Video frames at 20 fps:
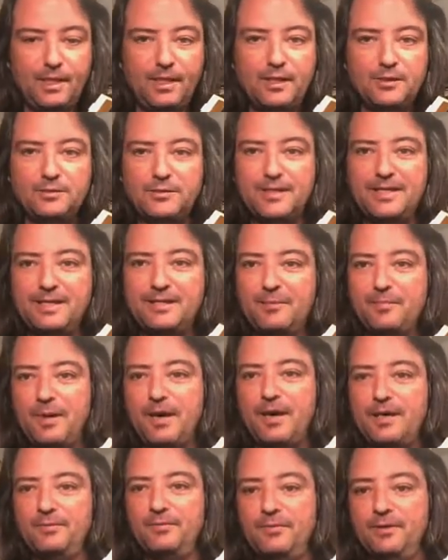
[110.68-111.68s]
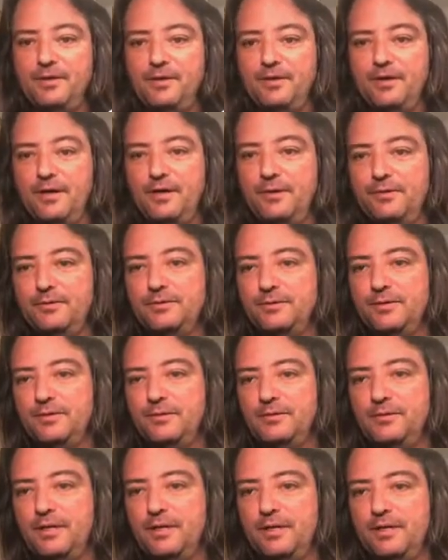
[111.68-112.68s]
so I can get the body really low.
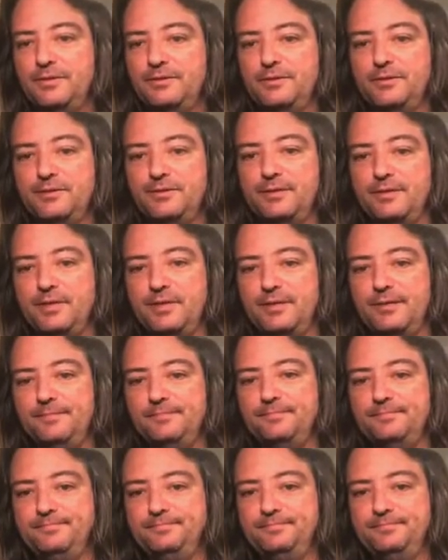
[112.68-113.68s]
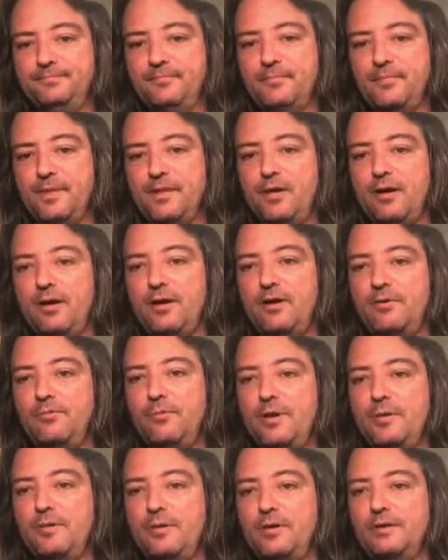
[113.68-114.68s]
So it's just a hard
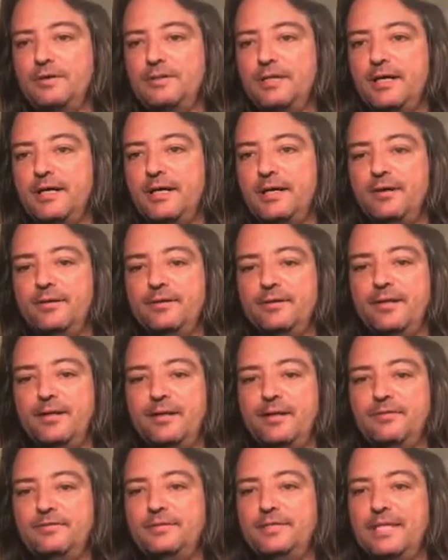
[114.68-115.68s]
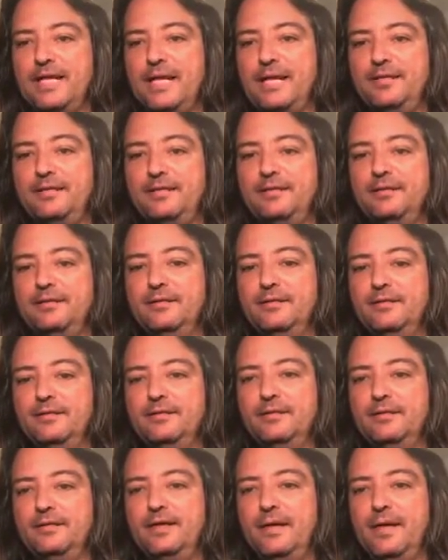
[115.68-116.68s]
rubber tire that I've sanded
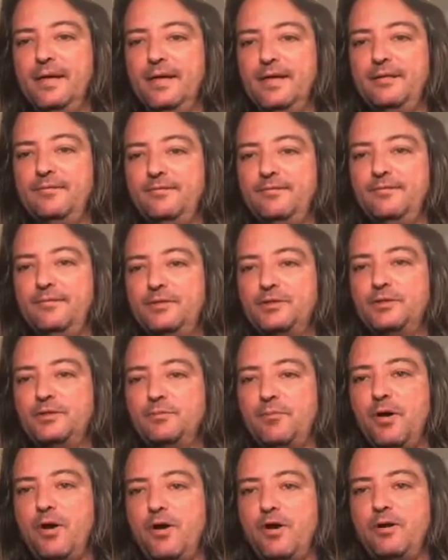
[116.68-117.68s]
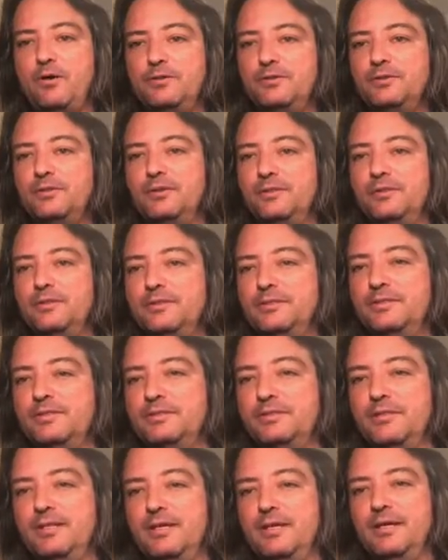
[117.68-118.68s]
and small, so
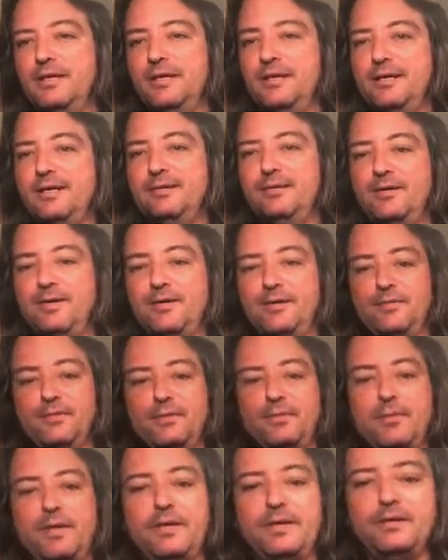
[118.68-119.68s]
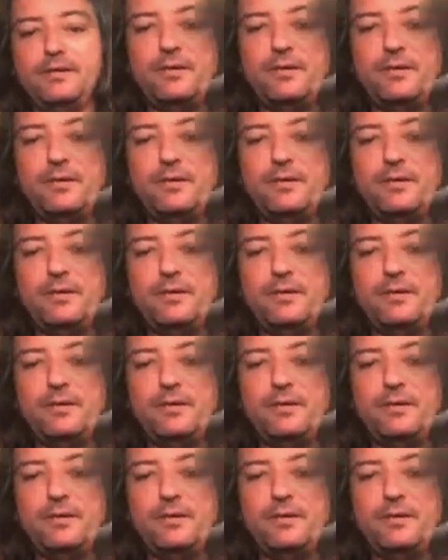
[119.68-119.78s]
it's I can run the body